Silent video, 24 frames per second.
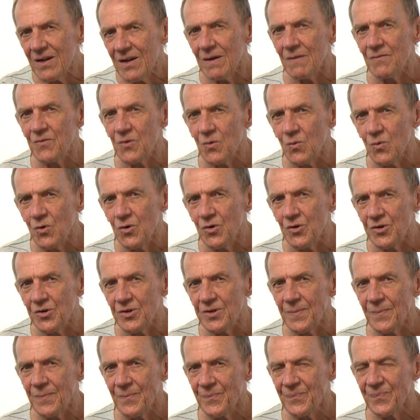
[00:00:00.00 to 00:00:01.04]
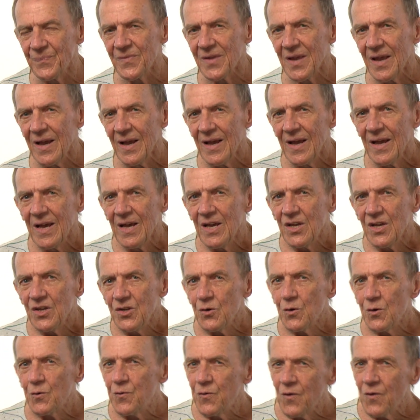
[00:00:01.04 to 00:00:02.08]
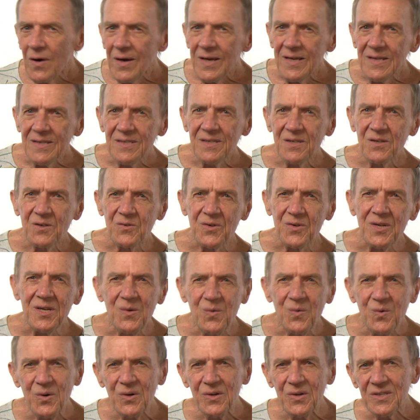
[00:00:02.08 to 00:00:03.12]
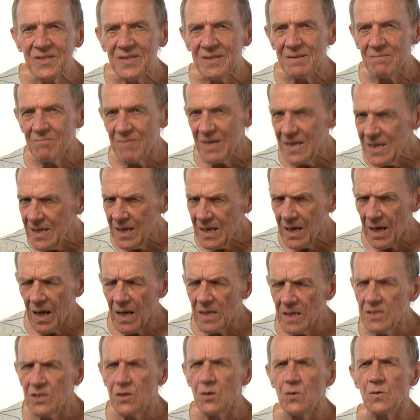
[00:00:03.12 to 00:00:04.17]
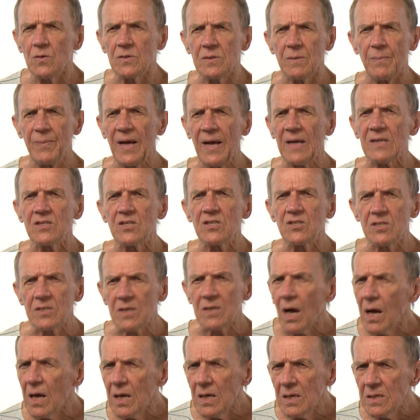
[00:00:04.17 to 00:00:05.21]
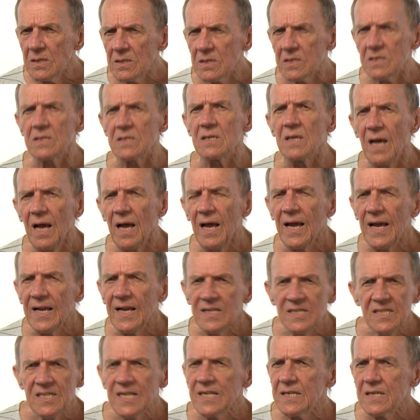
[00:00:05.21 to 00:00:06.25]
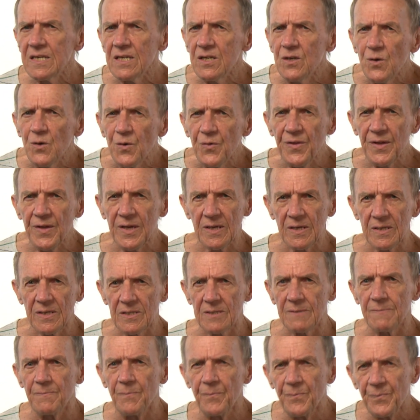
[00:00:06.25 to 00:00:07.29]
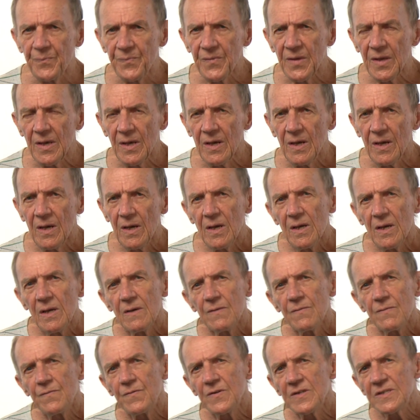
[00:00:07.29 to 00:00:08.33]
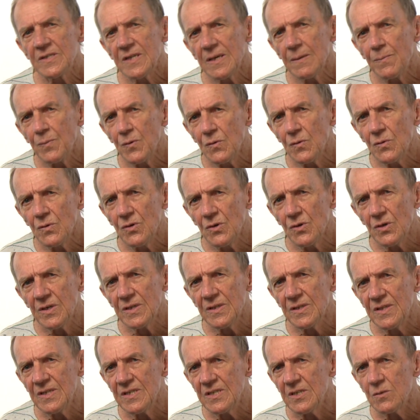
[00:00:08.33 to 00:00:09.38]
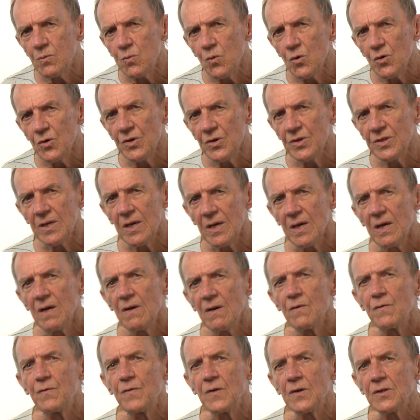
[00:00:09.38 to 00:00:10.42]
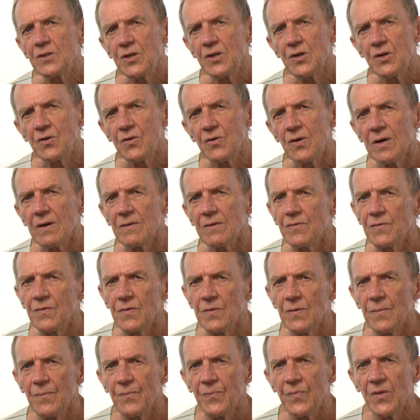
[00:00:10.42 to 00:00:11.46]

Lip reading: of the word. You'll find Greek words in many articles about science and technical things. For example, look at this word photograph.